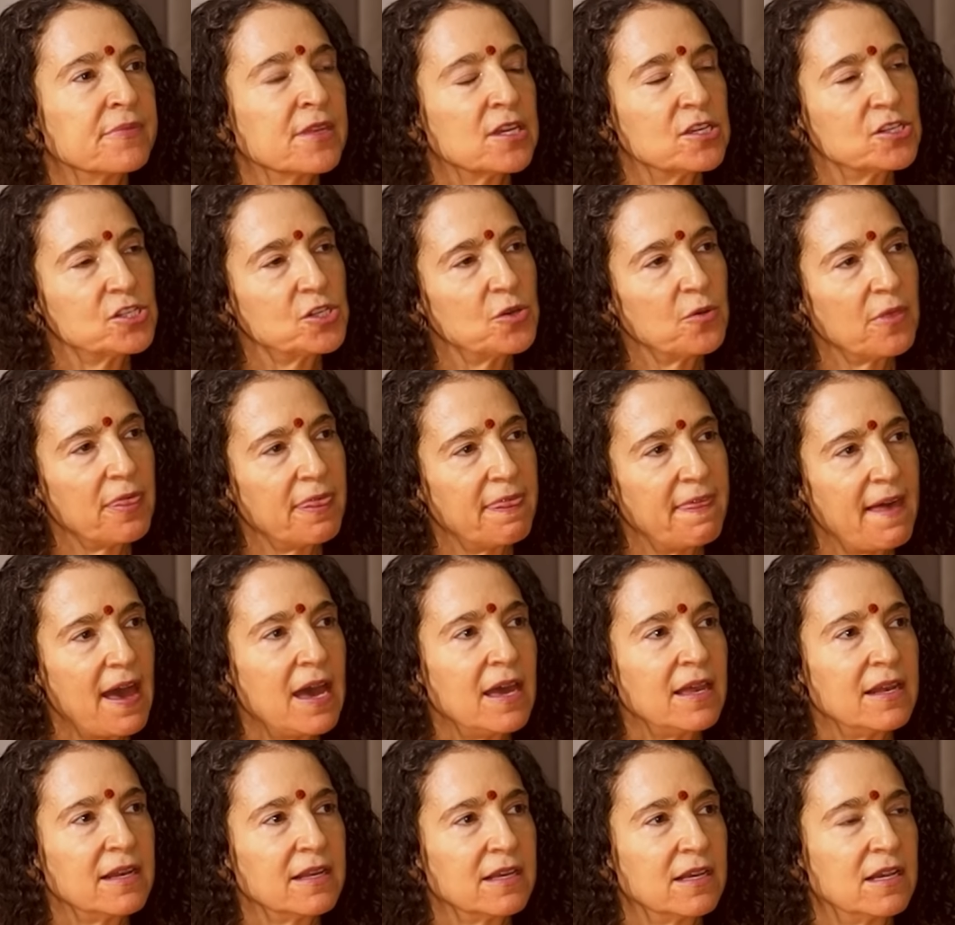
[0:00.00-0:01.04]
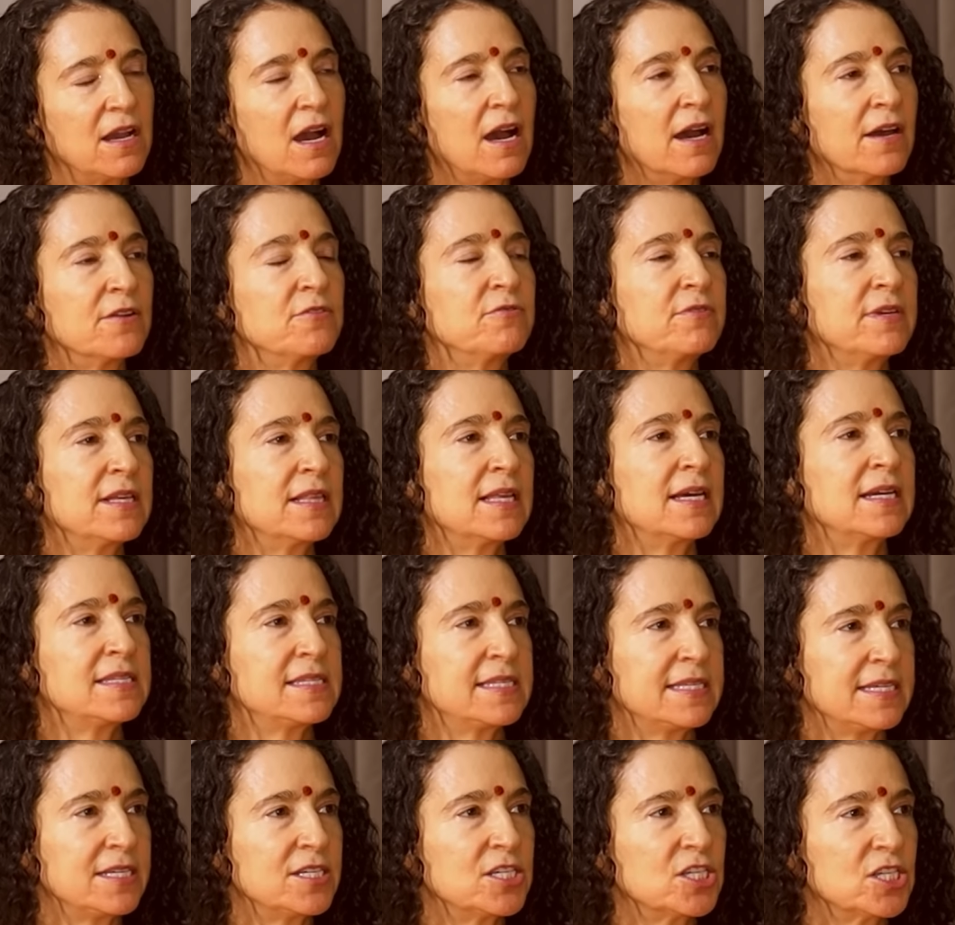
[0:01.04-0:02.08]
So that God
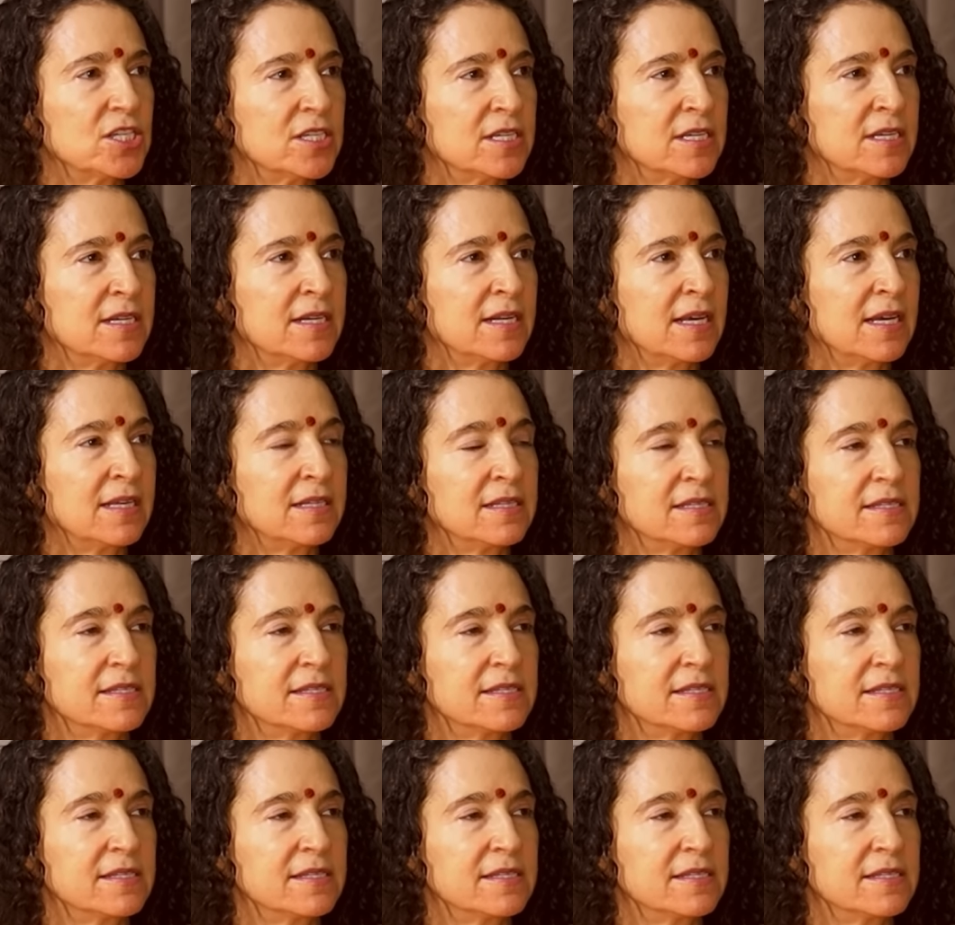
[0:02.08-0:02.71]
realization and